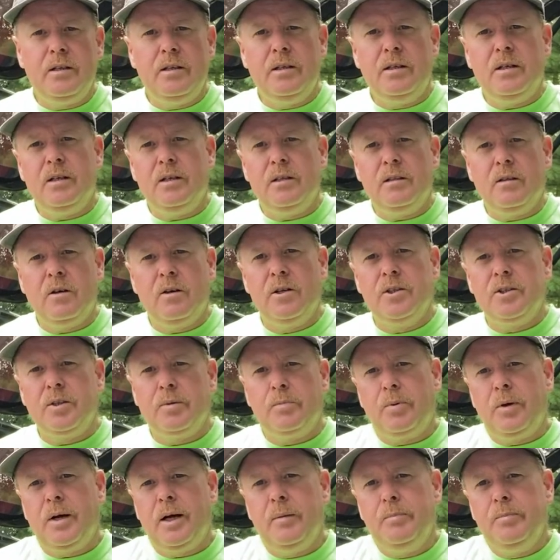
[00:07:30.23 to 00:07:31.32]
larger
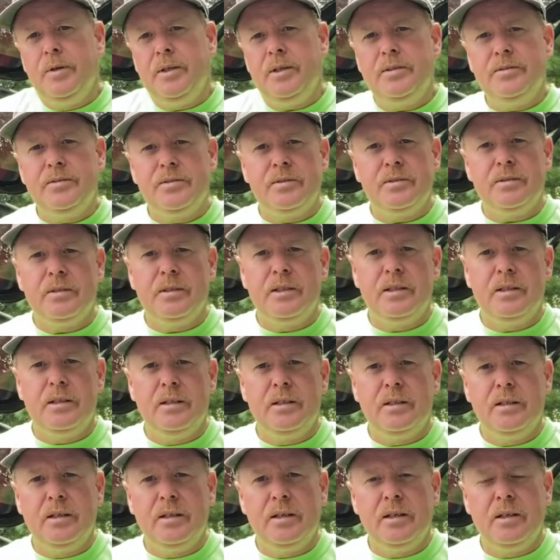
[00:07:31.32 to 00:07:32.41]
properties,
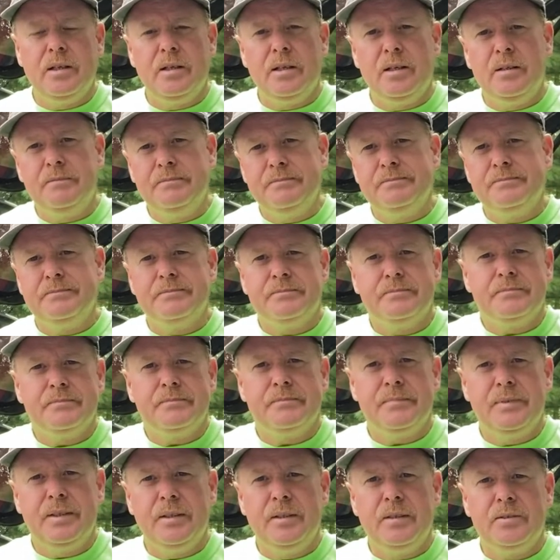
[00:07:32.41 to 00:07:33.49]
and
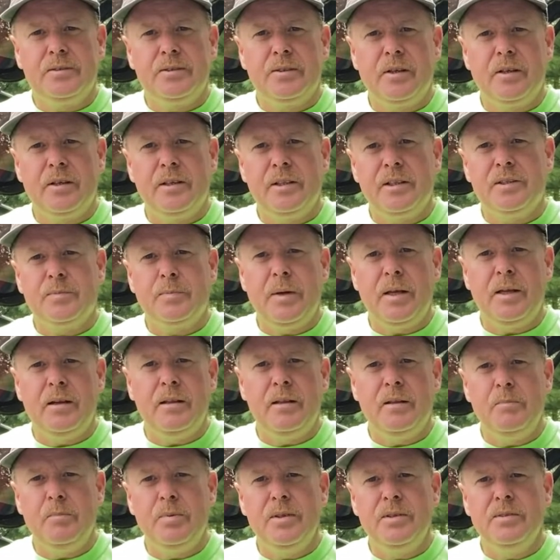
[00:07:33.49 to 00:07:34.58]
you know, started
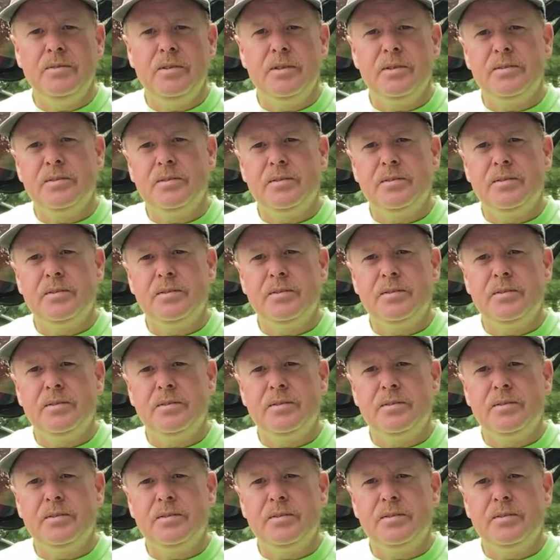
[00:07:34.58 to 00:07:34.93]
expanding the business.